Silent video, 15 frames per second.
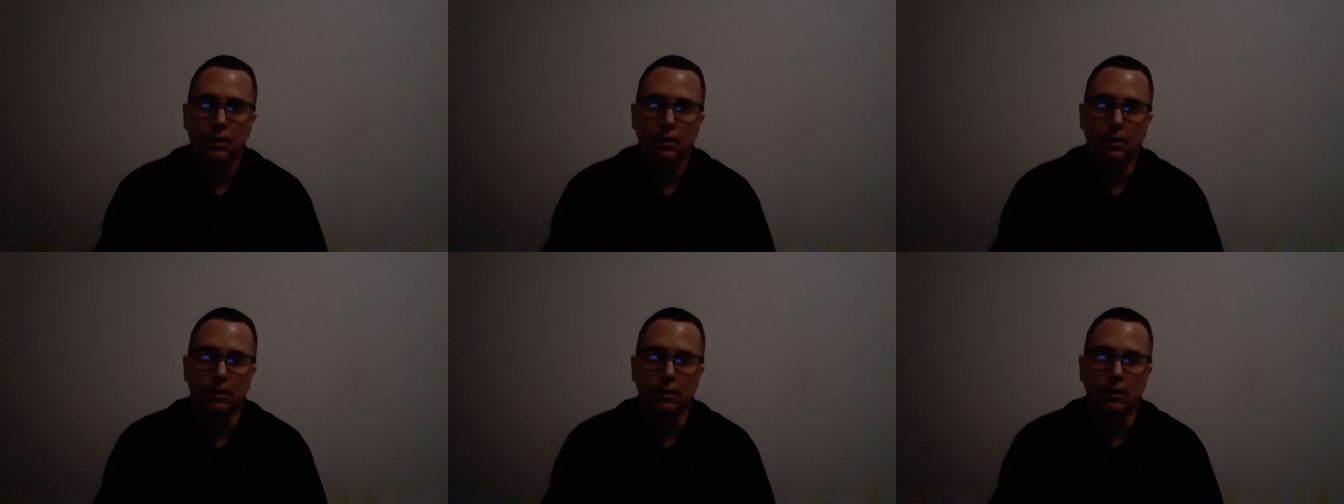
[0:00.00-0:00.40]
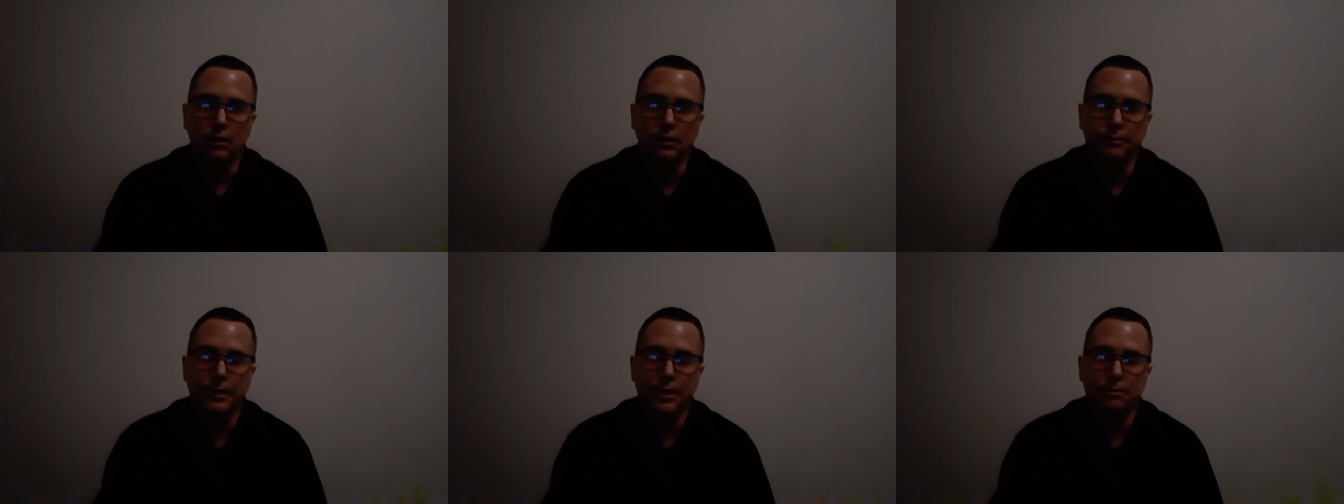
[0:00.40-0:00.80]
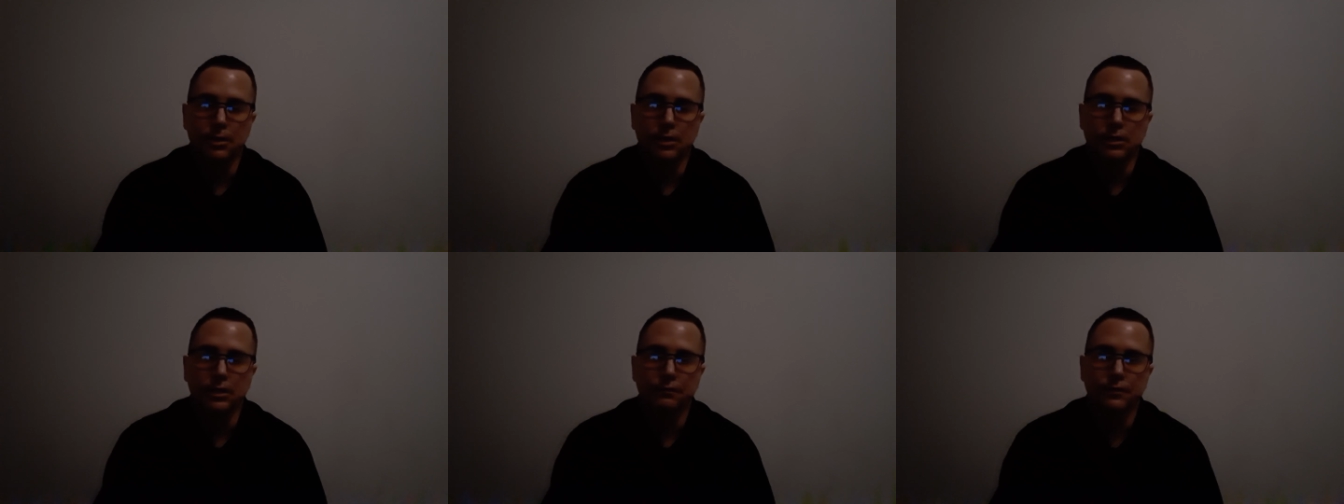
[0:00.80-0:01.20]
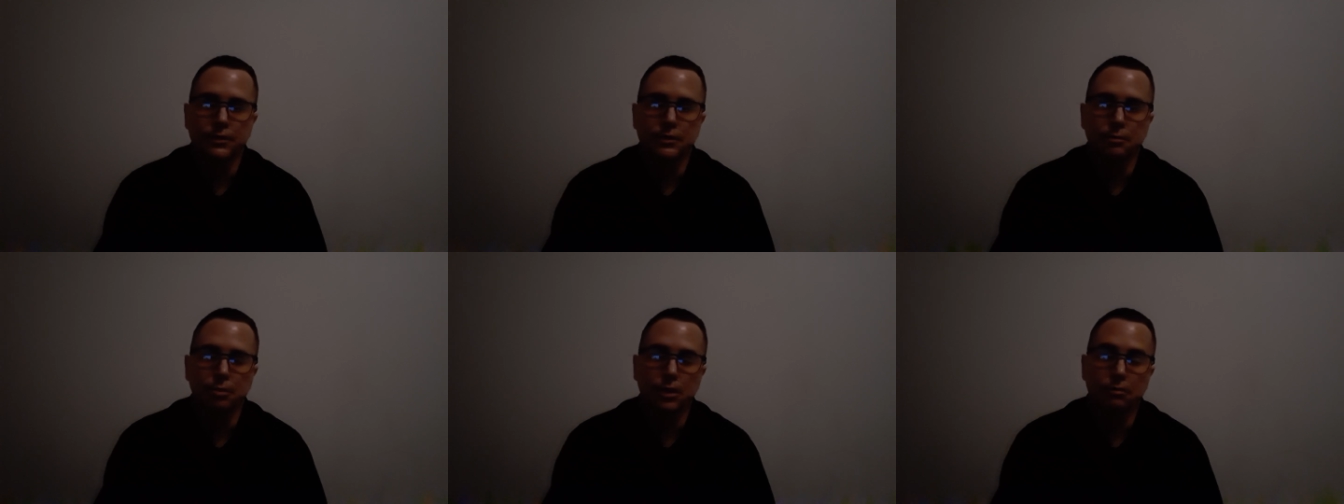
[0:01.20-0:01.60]
Uh, you might be leaving
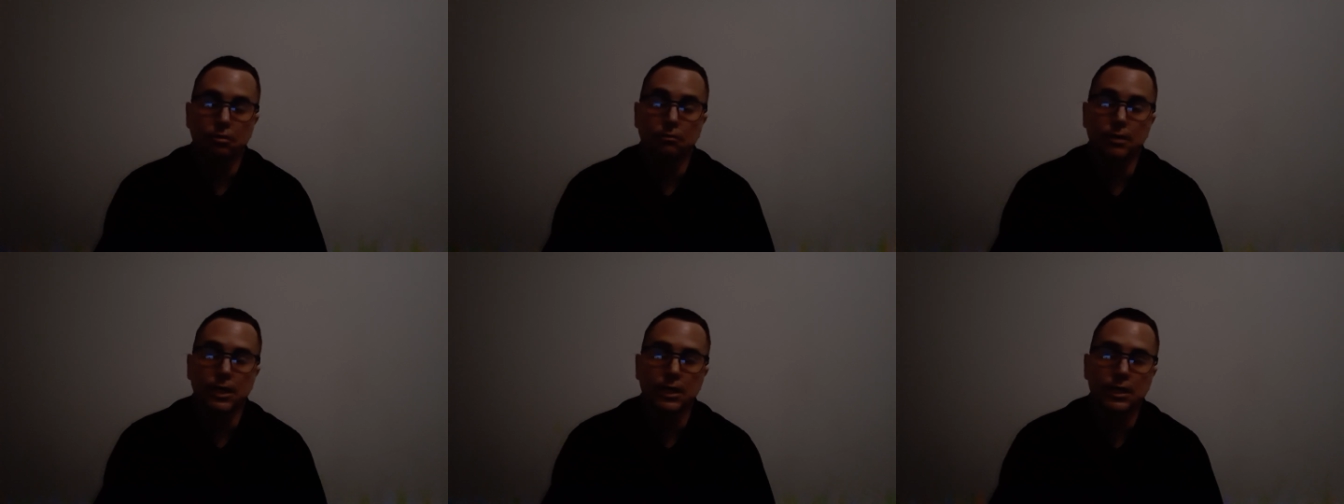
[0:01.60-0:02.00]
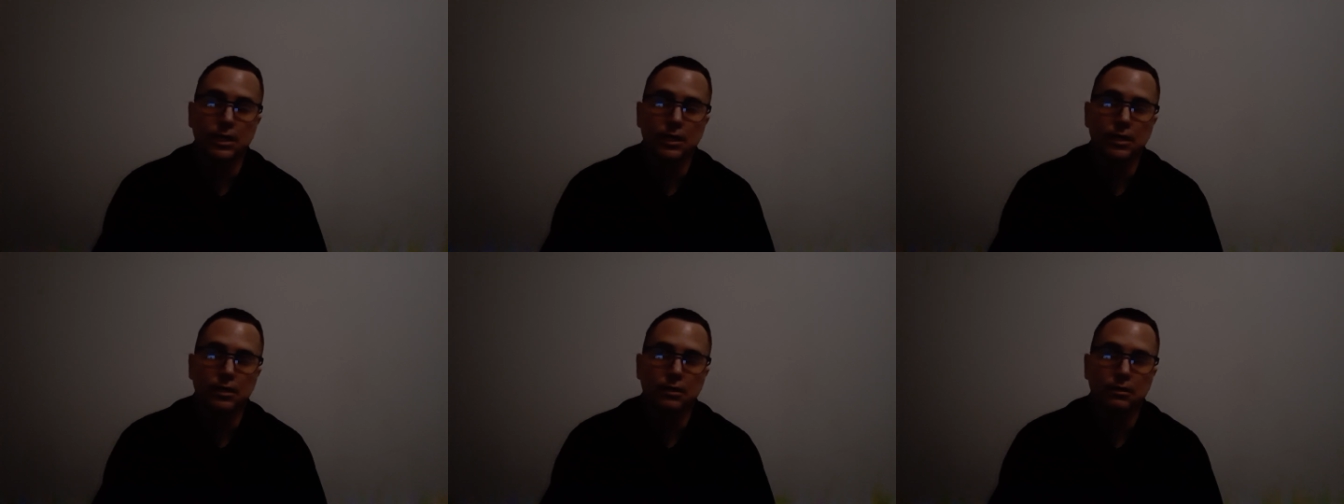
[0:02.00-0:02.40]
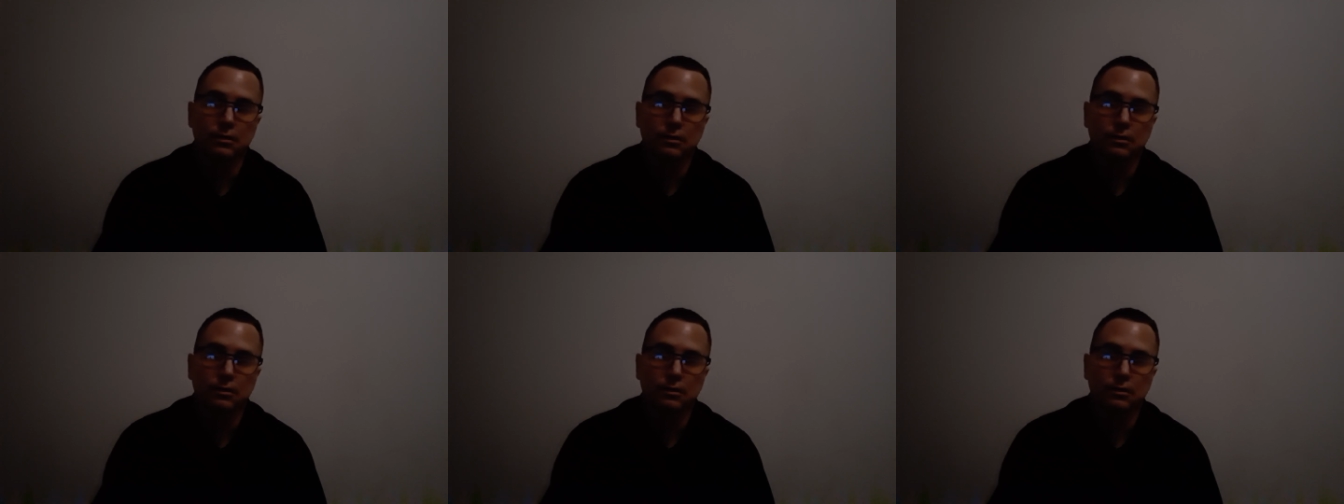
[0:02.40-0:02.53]
some people behind,